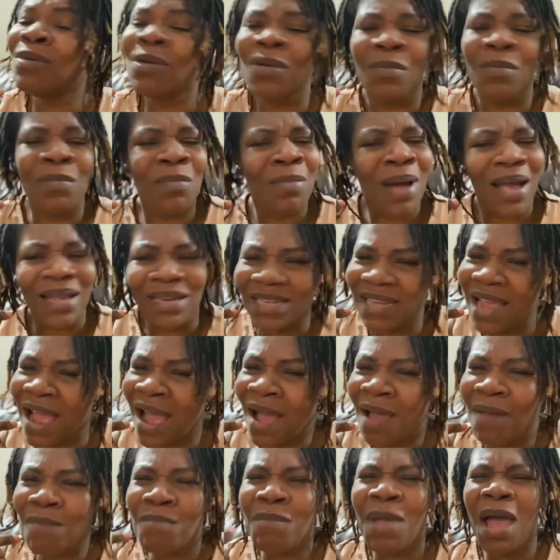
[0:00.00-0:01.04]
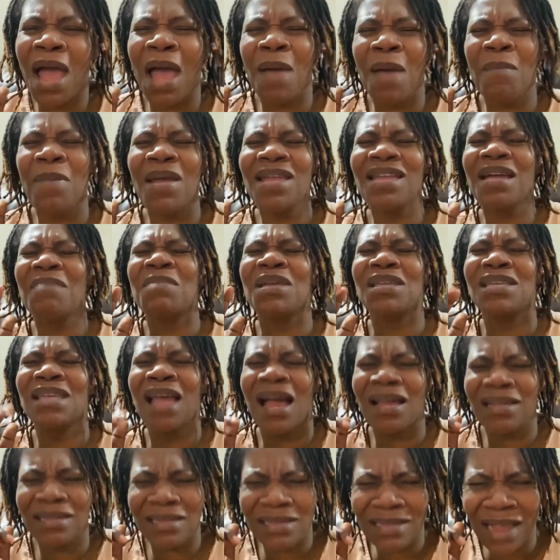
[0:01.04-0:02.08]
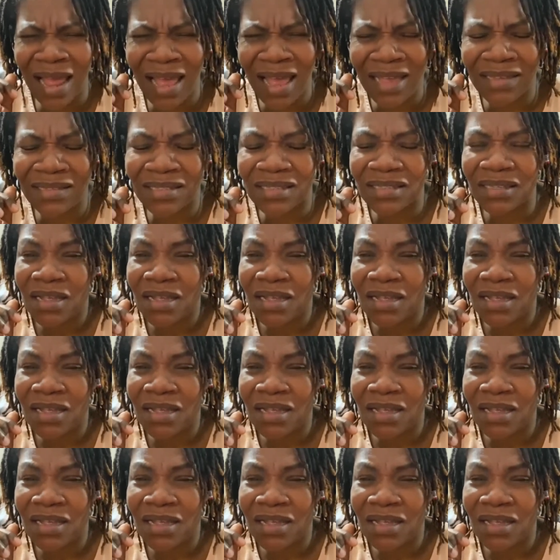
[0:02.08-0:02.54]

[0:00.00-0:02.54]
my dear me ebe ye me ya yes